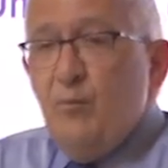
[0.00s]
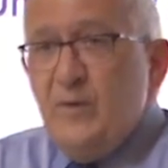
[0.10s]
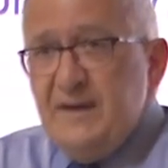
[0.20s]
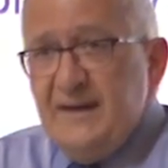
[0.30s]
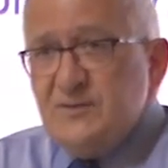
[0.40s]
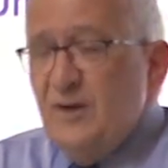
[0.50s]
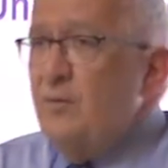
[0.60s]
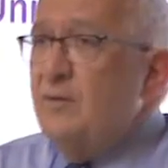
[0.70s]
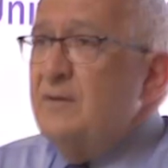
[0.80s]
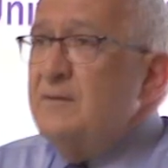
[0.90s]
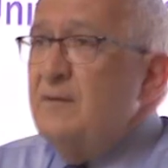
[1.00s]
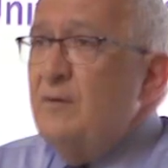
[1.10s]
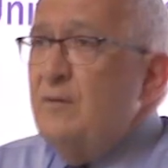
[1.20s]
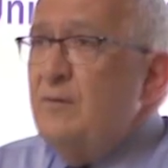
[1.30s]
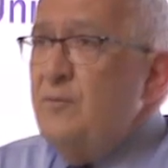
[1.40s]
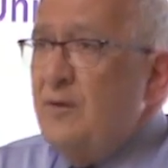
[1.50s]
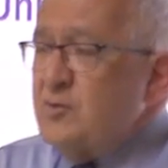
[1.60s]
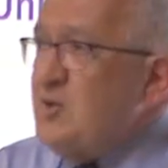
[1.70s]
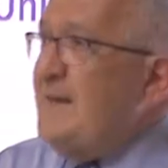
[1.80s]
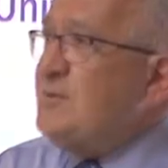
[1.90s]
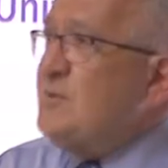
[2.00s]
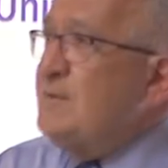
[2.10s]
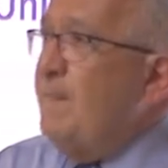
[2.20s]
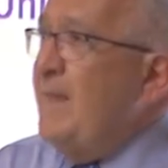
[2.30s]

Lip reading: We need to look not just